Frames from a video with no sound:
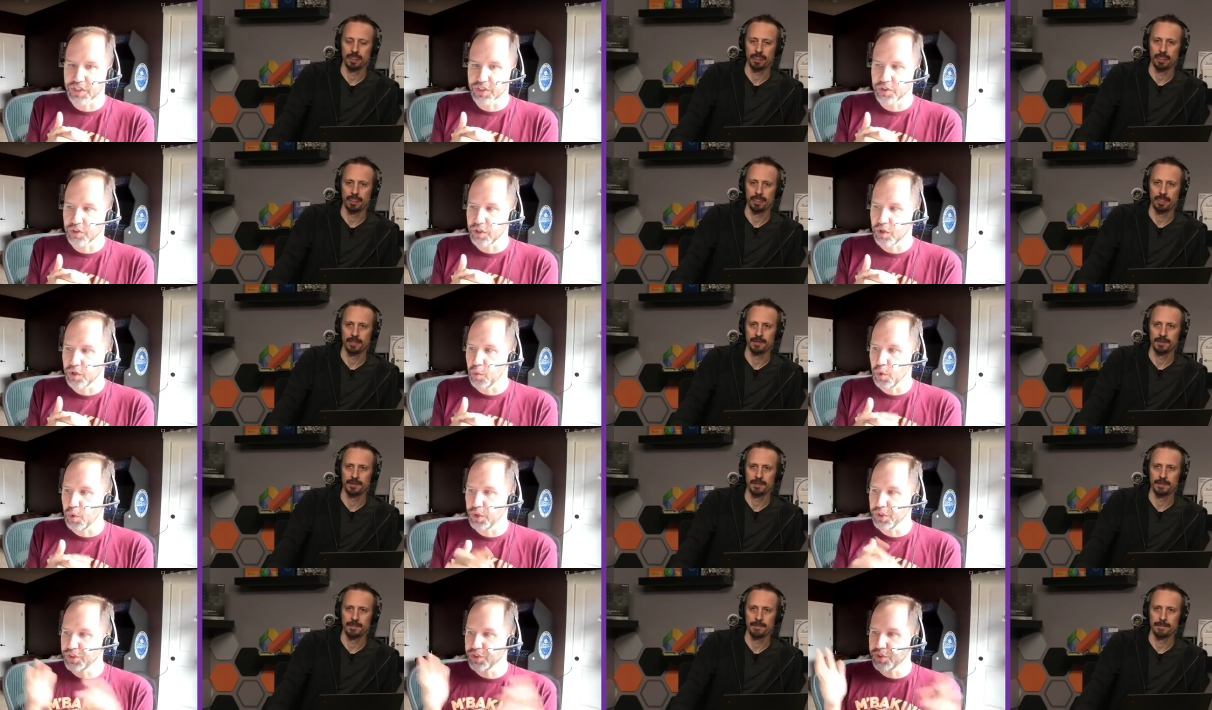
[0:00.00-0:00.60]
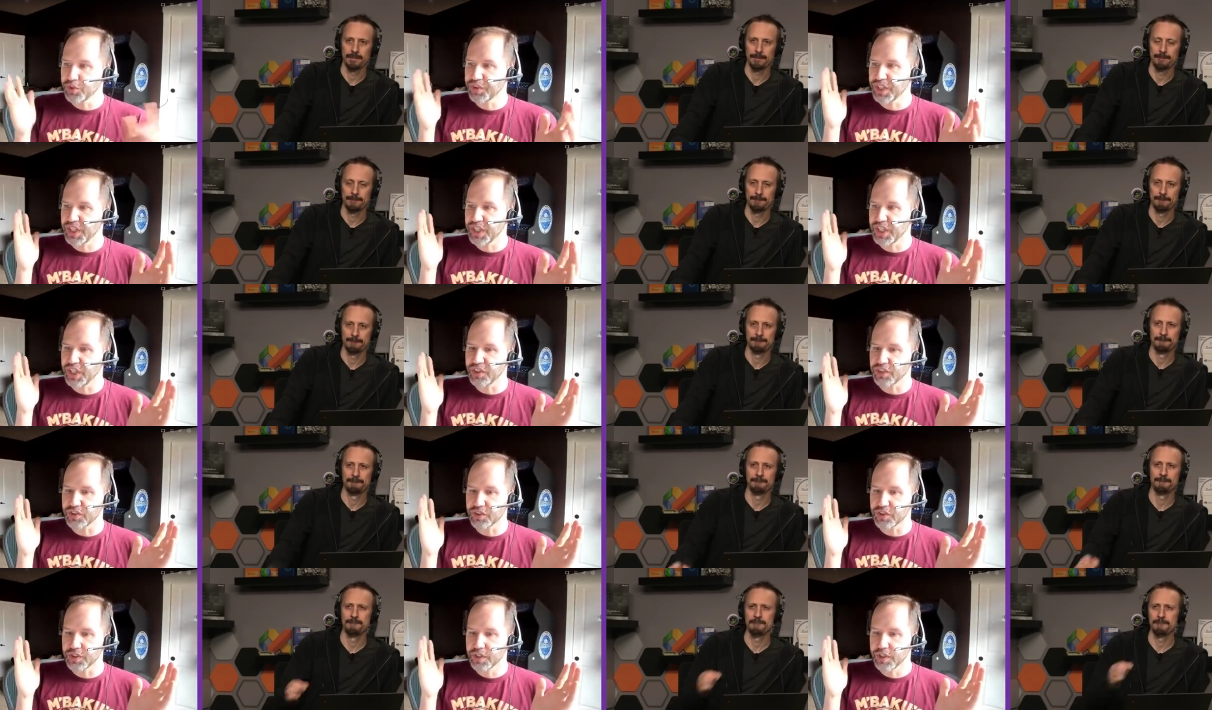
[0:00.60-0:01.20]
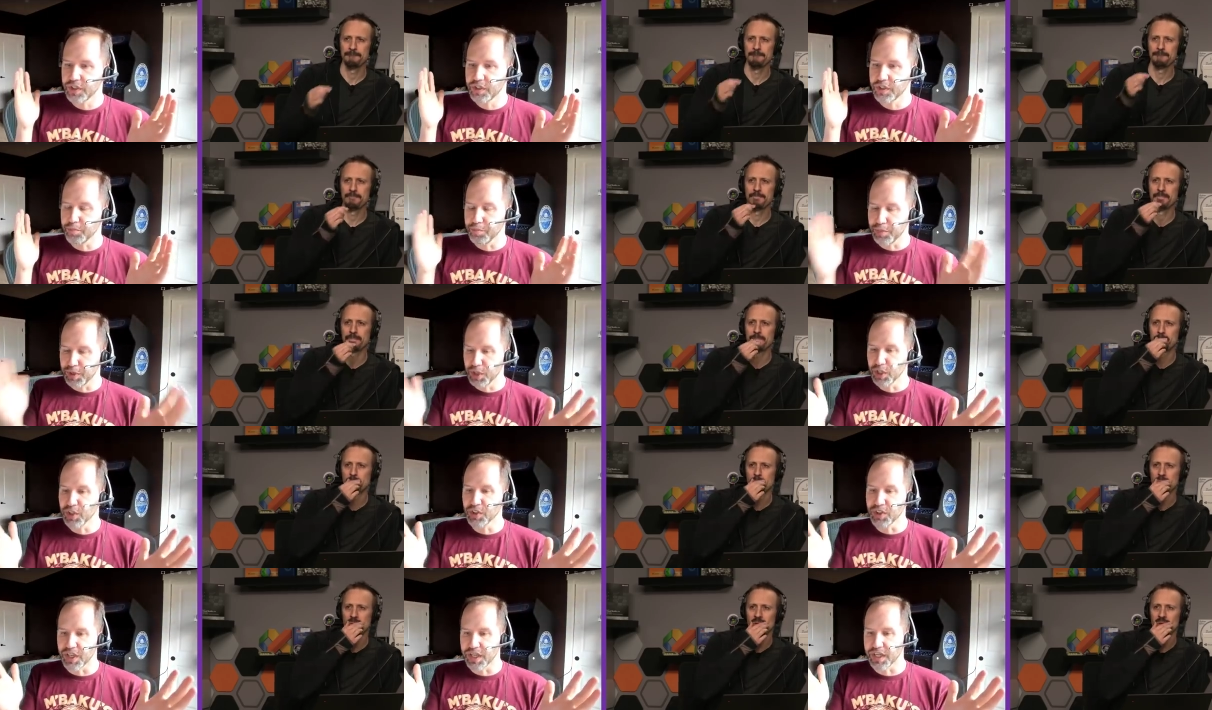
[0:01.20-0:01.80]
Speaker 1: So then once your thing is
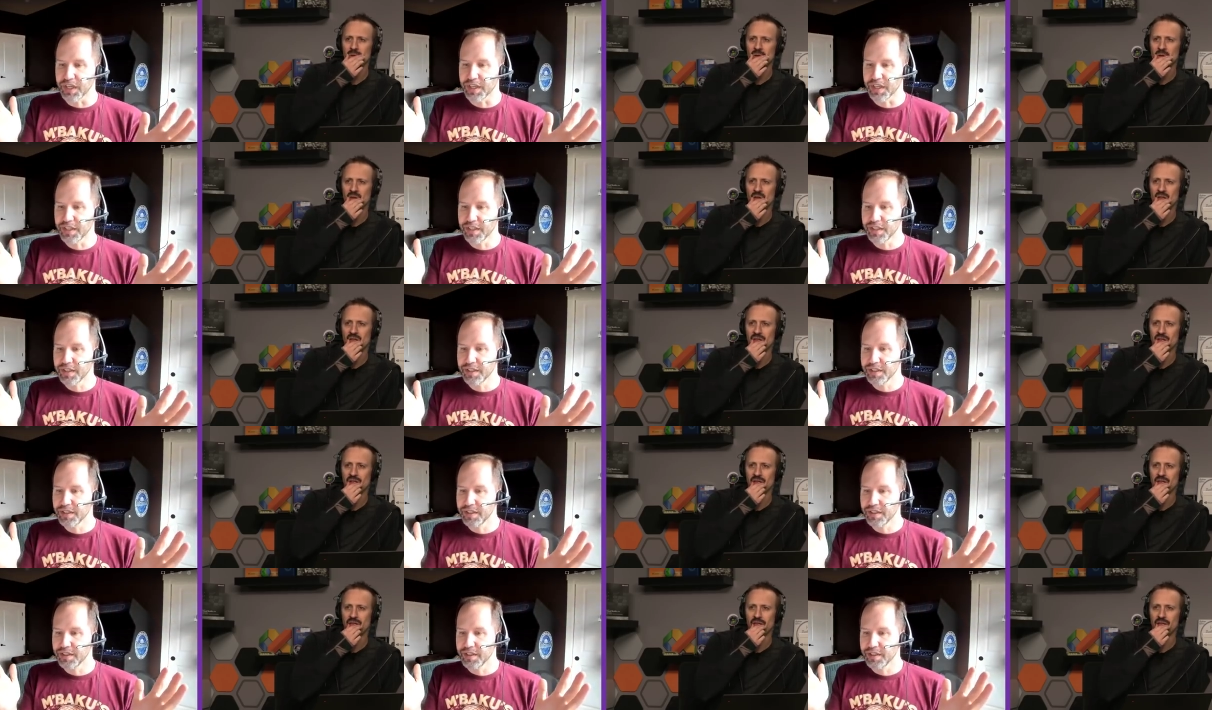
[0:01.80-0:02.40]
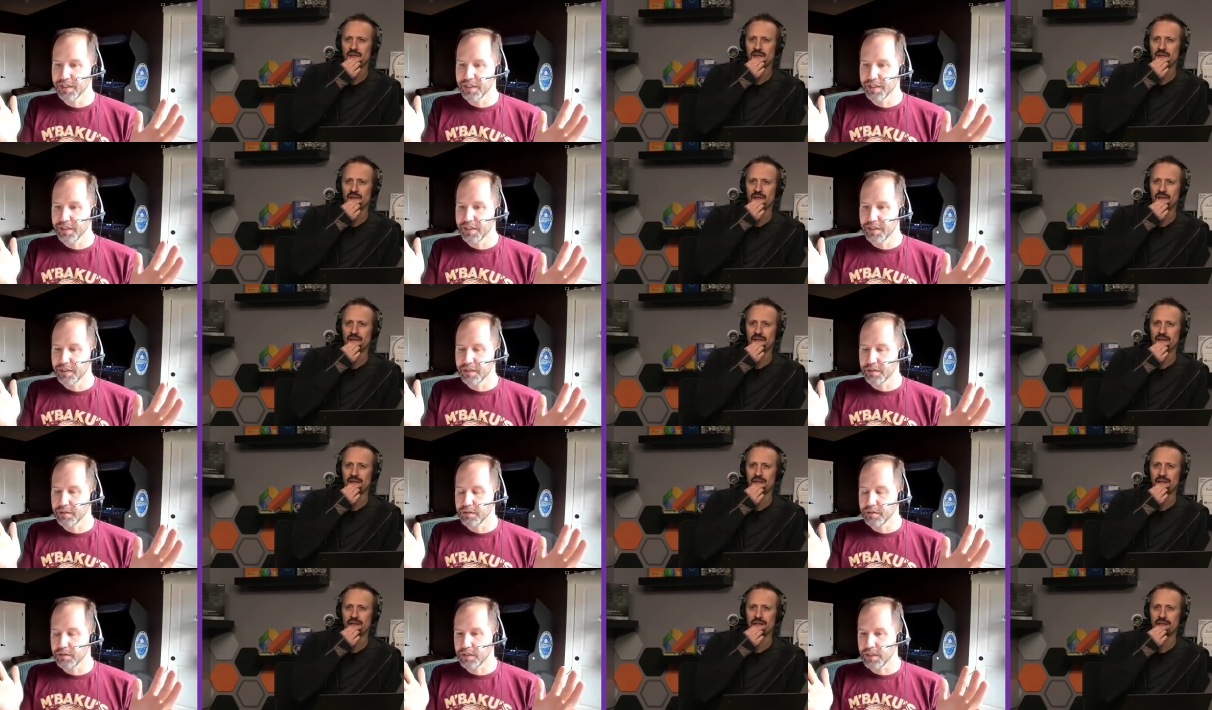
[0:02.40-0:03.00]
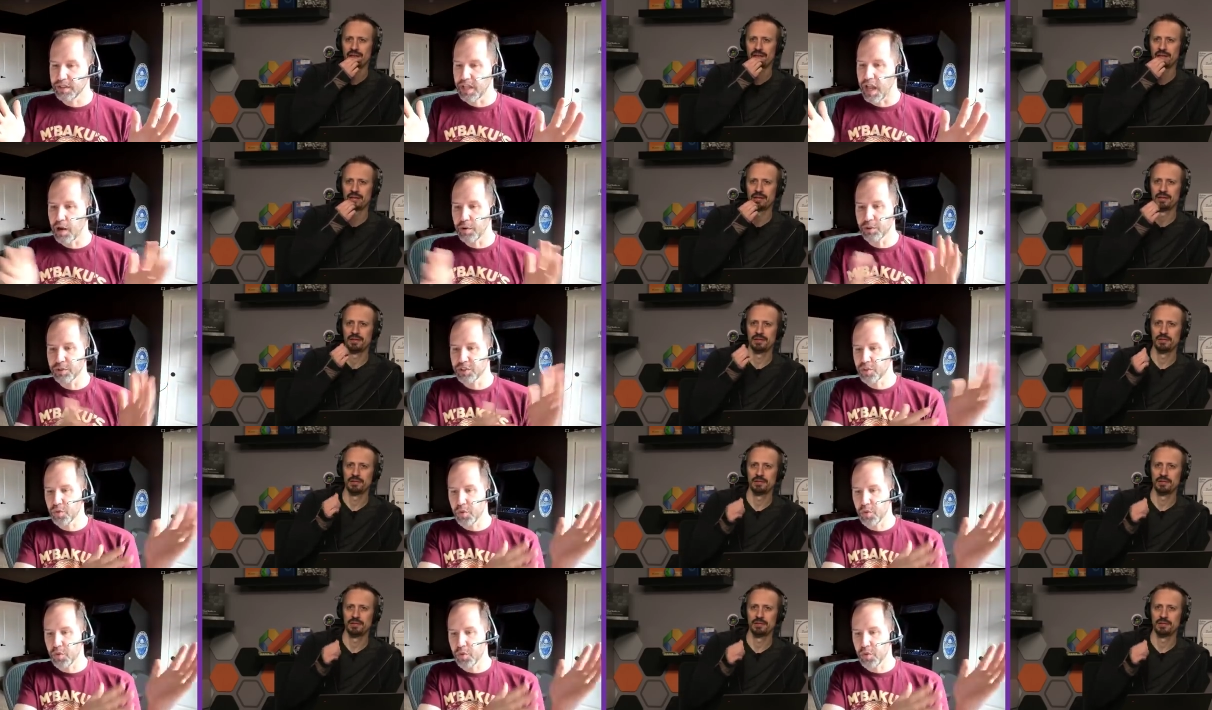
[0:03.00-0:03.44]
building, now it's